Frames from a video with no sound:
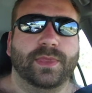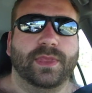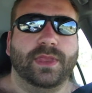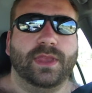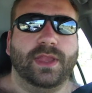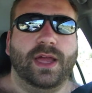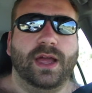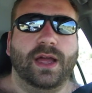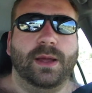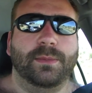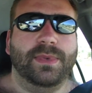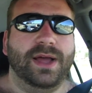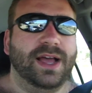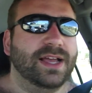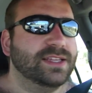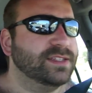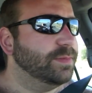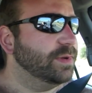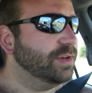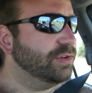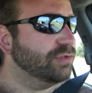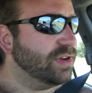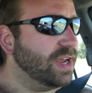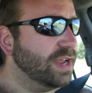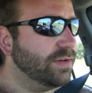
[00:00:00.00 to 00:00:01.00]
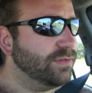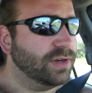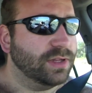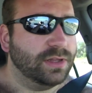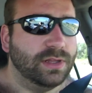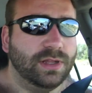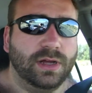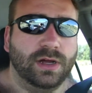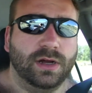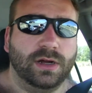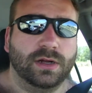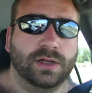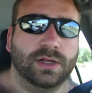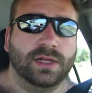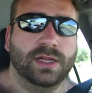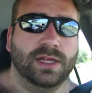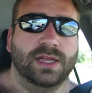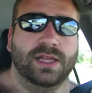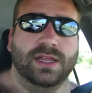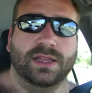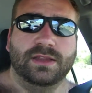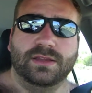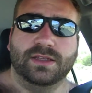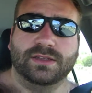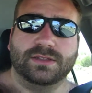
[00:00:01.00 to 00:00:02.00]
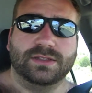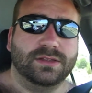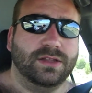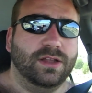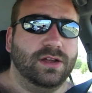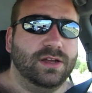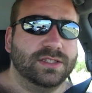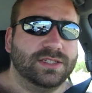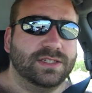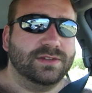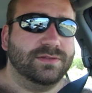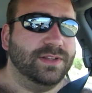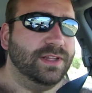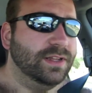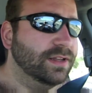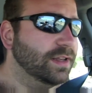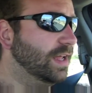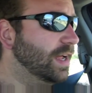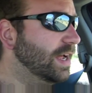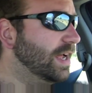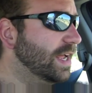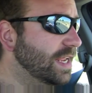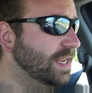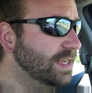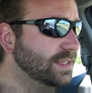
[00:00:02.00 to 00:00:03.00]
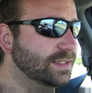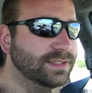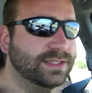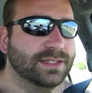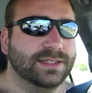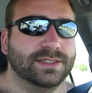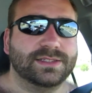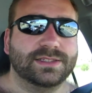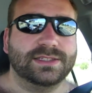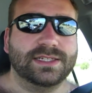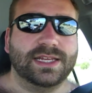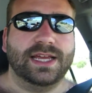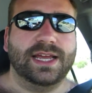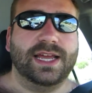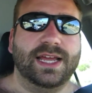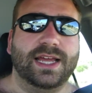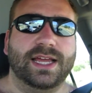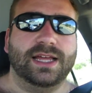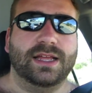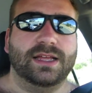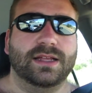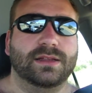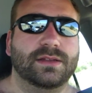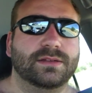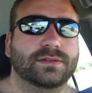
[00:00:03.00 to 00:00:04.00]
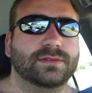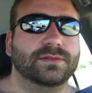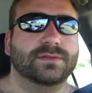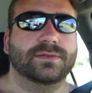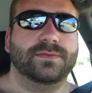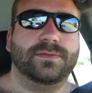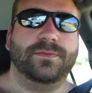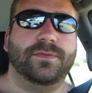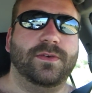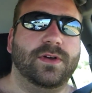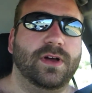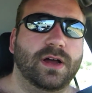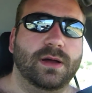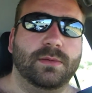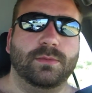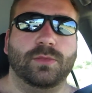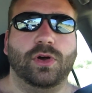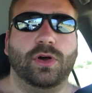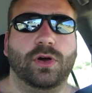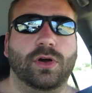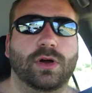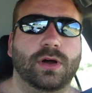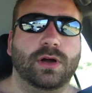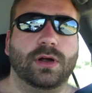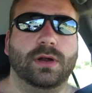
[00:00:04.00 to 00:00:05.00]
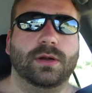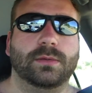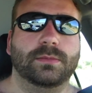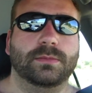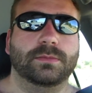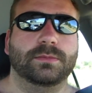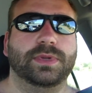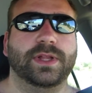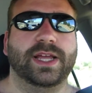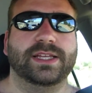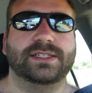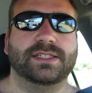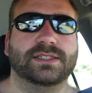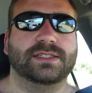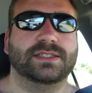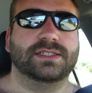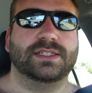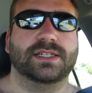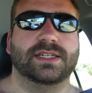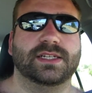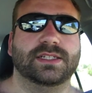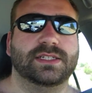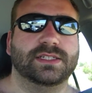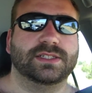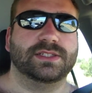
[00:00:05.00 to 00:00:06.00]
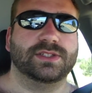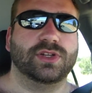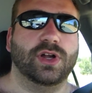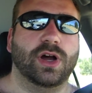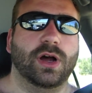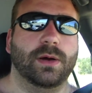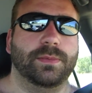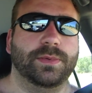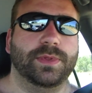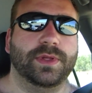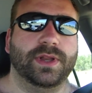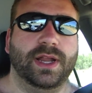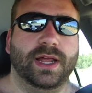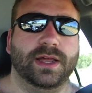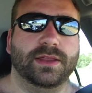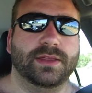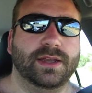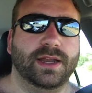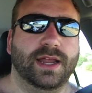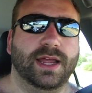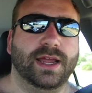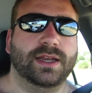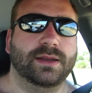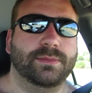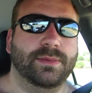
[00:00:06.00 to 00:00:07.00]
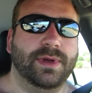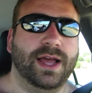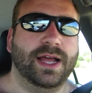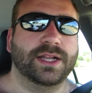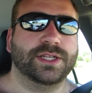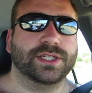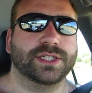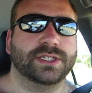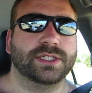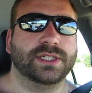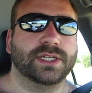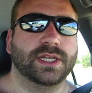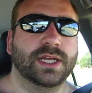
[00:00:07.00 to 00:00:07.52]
As I've been driving along, there's lots of little hikes, there's far more places to stop than I had imagined.